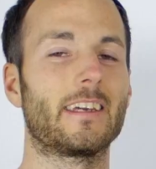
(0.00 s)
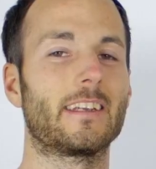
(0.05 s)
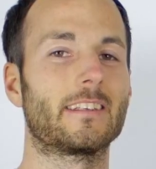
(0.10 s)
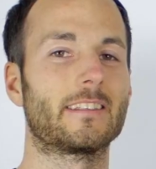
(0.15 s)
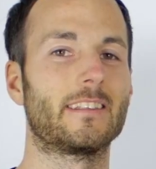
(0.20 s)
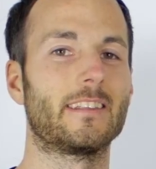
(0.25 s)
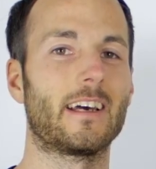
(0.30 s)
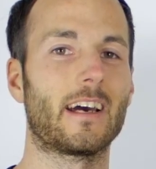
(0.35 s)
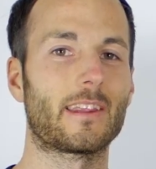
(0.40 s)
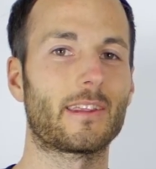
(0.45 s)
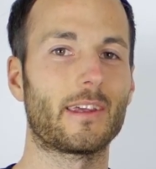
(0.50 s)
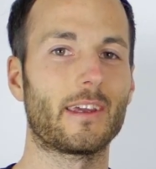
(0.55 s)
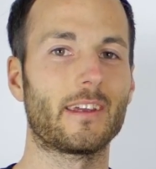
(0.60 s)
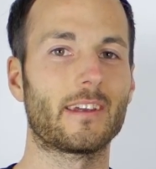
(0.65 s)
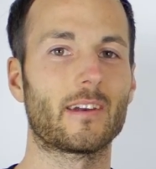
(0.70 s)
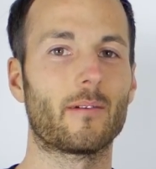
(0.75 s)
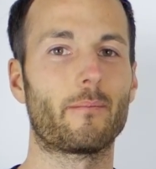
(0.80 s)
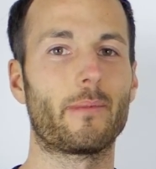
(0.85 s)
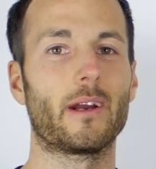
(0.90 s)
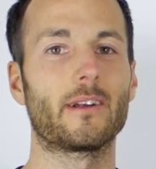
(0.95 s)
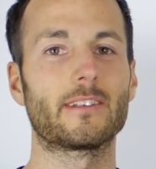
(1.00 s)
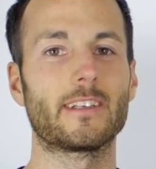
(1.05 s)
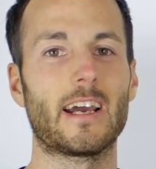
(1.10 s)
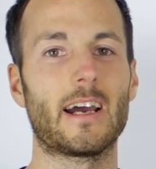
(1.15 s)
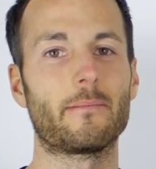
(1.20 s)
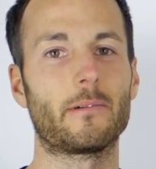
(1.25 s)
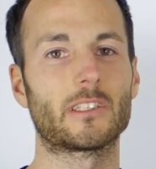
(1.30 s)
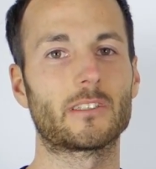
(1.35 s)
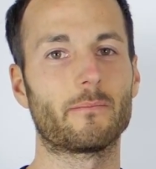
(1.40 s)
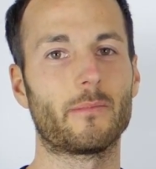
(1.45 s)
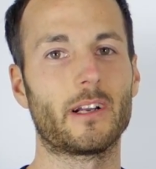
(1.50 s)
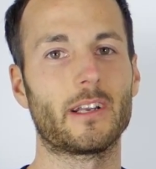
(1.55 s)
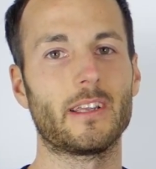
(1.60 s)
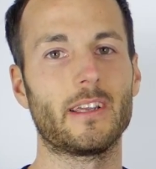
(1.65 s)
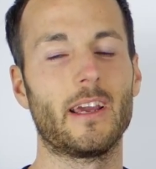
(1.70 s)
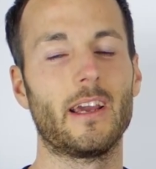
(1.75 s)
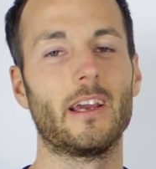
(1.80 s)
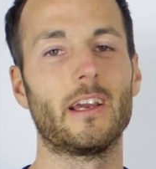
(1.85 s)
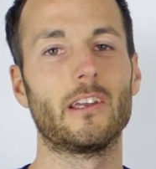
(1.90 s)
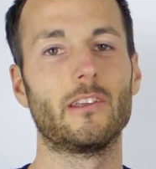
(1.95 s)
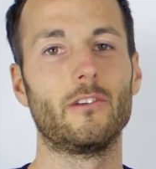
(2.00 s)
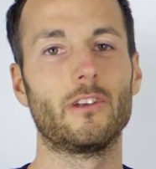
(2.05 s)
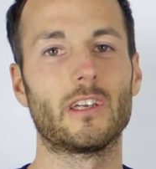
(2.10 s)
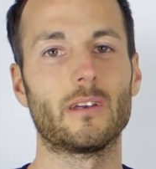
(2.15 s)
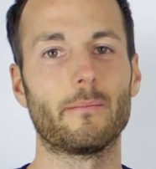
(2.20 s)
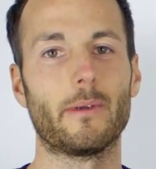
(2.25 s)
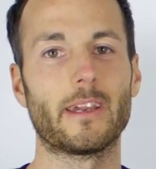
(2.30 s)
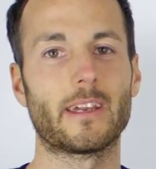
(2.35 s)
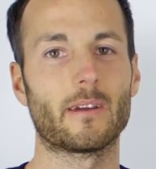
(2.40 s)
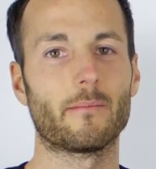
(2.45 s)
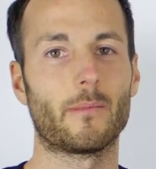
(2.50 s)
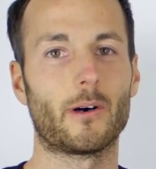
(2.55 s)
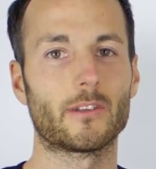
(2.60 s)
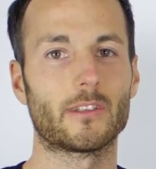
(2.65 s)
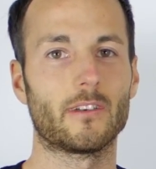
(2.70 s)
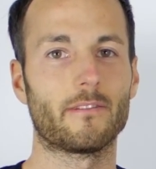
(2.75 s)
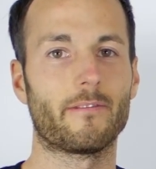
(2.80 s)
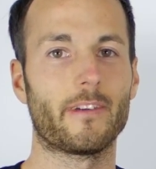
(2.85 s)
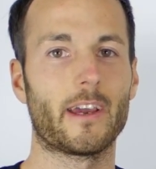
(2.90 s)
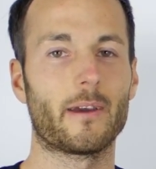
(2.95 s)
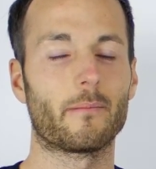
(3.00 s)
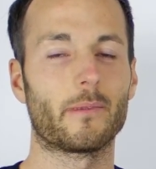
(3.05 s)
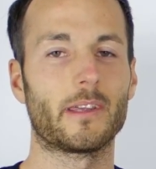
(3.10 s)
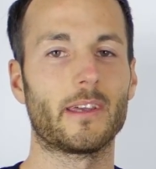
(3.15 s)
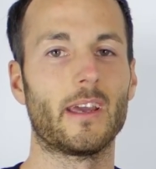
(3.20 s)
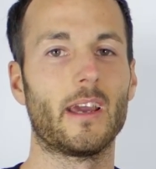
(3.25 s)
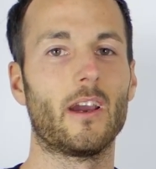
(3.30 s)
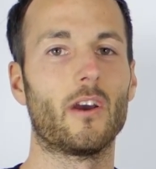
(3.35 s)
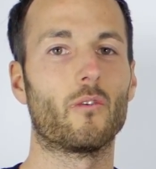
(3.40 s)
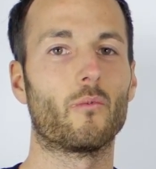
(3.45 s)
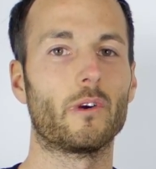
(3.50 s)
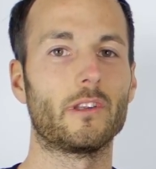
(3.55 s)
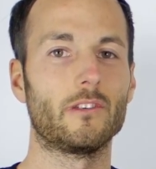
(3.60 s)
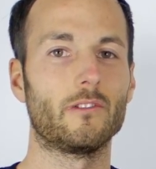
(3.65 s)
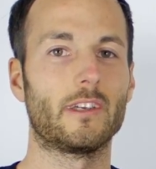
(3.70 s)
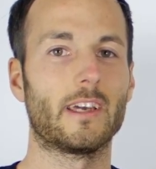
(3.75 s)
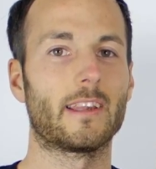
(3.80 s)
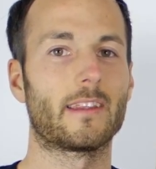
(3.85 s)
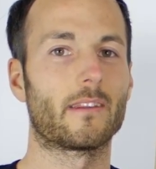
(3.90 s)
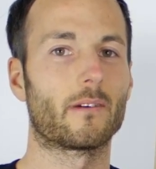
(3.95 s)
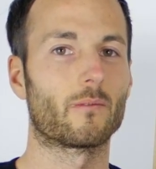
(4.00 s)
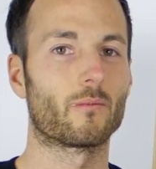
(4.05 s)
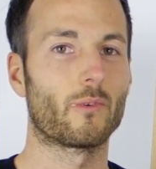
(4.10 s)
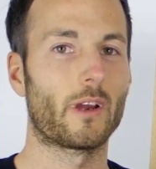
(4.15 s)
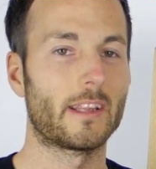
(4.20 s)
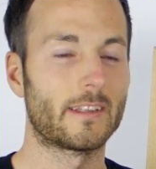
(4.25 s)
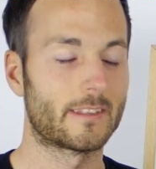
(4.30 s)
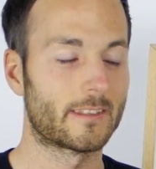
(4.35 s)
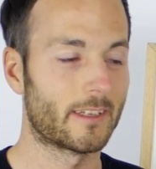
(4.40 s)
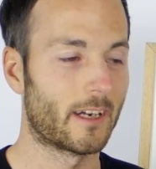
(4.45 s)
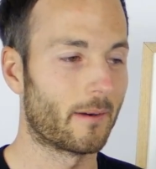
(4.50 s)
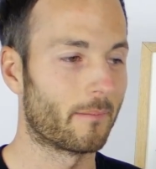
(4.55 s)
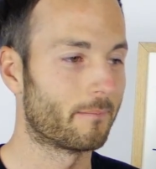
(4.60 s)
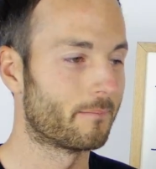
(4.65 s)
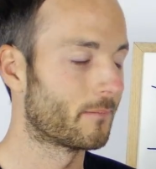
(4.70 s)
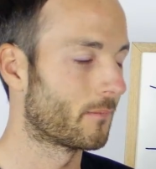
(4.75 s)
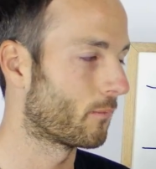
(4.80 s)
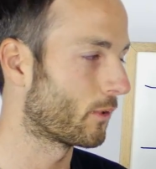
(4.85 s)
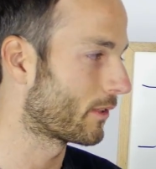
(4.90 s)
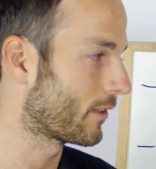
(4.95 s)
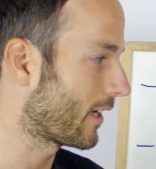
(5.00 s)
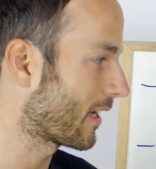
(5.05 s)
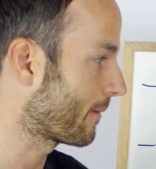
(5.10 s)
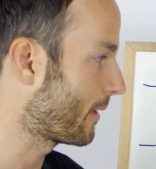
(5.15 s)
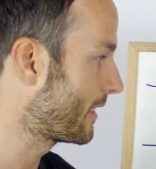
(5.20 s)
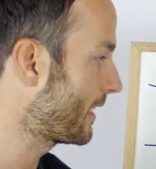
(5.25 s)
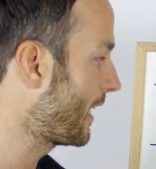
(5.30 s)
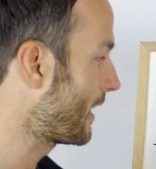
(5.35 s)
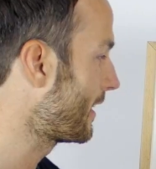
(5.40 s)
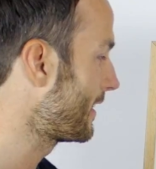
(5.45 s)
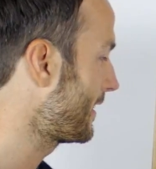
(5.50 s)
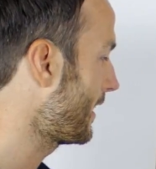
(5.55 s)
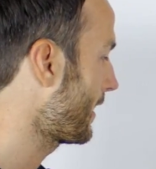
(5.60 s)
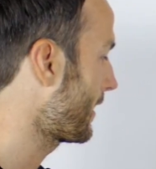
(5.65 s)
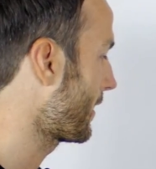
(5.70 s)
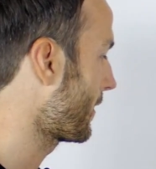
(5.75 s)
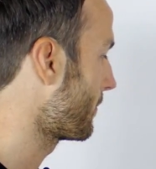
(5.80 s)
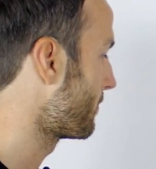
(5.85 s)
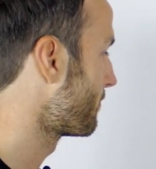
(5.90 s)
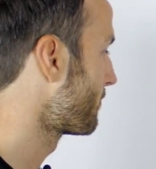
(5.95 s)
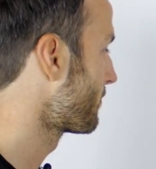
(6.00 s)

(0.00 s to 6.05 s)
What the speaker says: It is nothing compared to how much money you can make in multifamily when you get the rents up. We'll talk about that in a second.